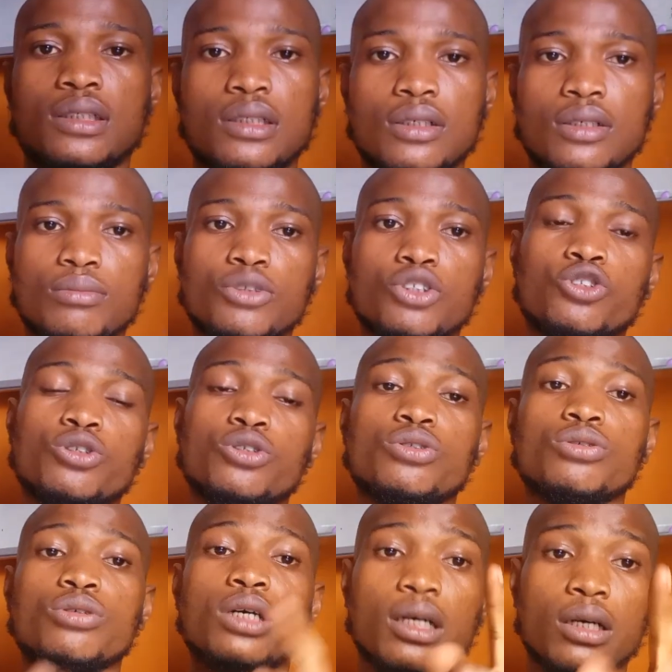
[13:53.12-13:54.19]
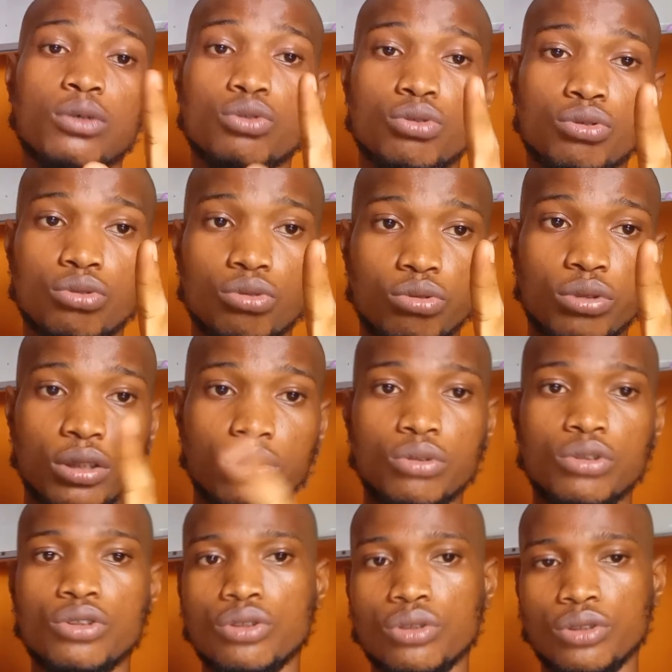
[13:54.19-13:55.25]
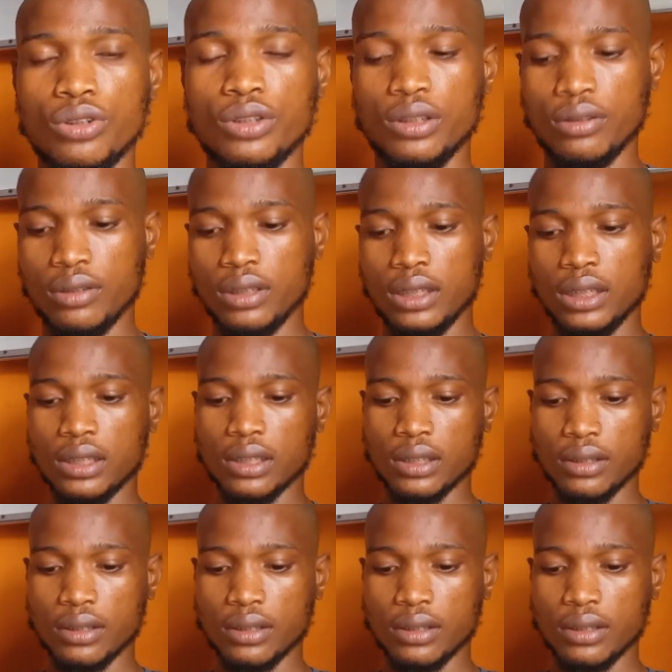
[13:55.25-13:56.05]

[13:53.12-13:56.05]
I'll be showing you how to do a good soldering on it.